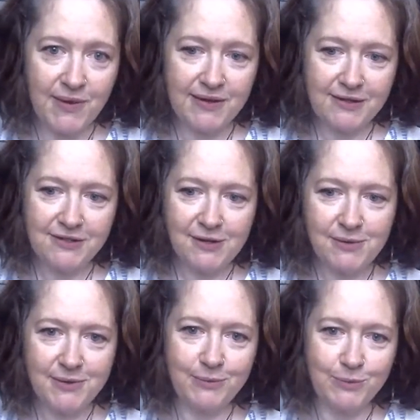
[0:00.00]
She
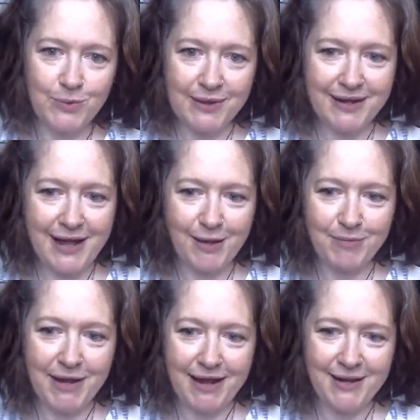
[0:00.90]
will really help
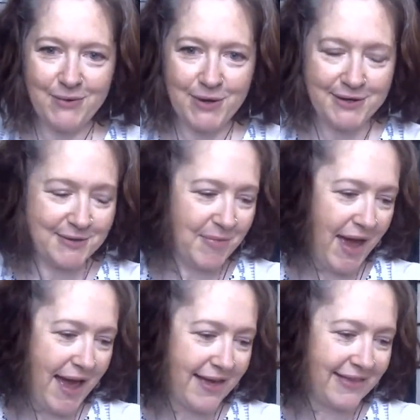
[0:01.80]
get you on your
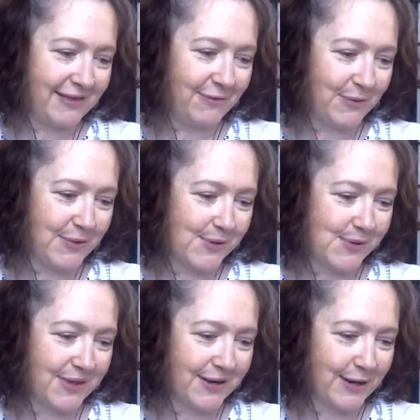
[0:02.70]
path if you work
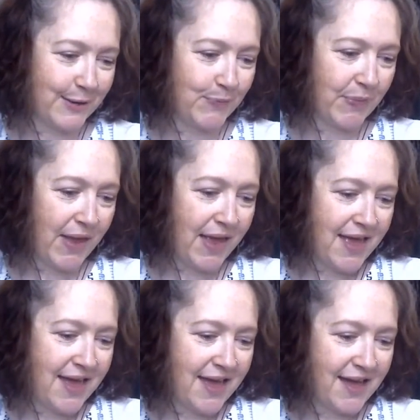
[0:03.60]
with her.
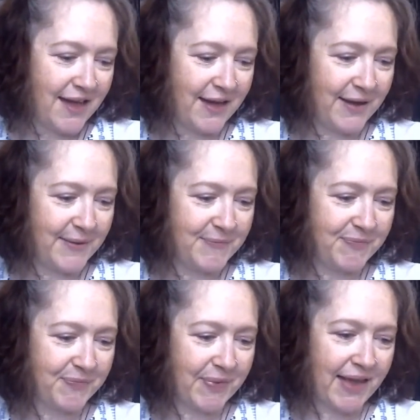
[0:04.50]
Um,
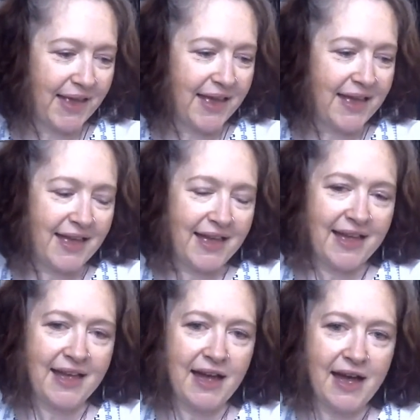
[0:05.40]

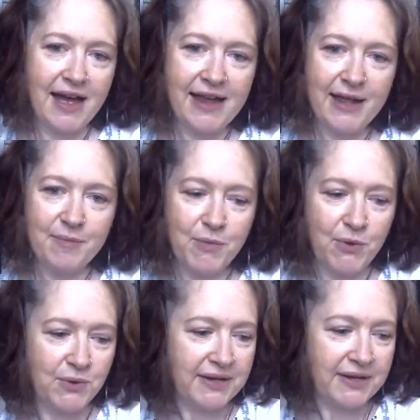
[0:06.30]
I am
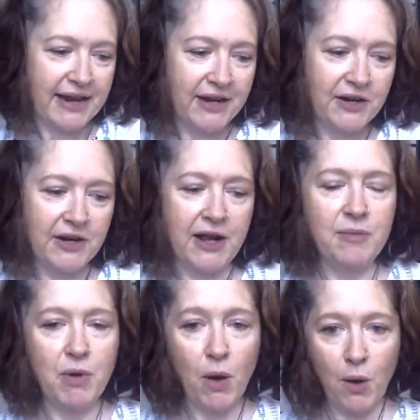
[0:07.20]
Oonagh Taeger.
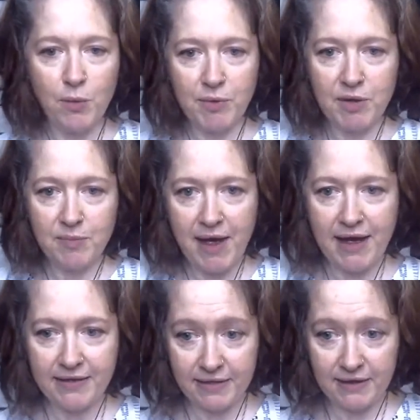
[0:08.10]
I'm a
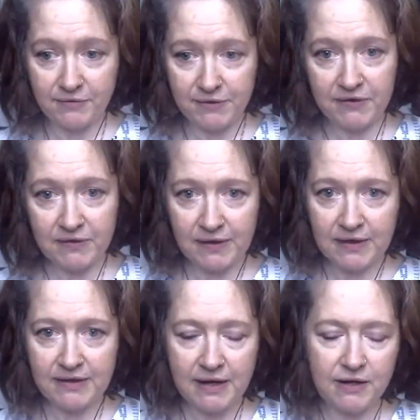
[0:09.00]
homeopath and
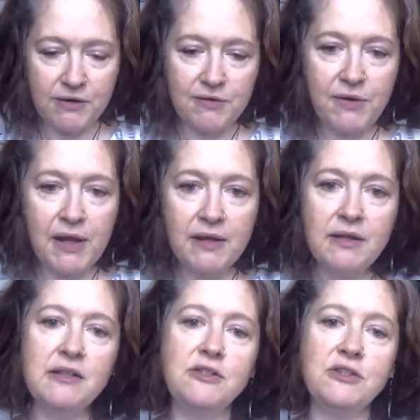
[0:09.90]
facilitator of
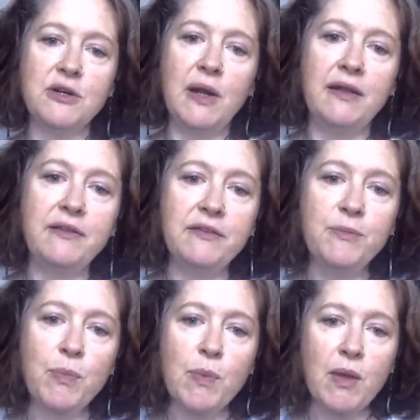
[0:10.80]
healing journeys.
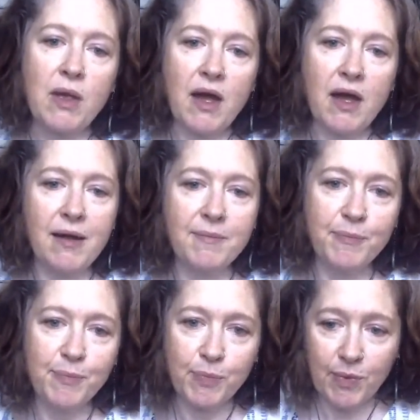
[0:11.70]
Um,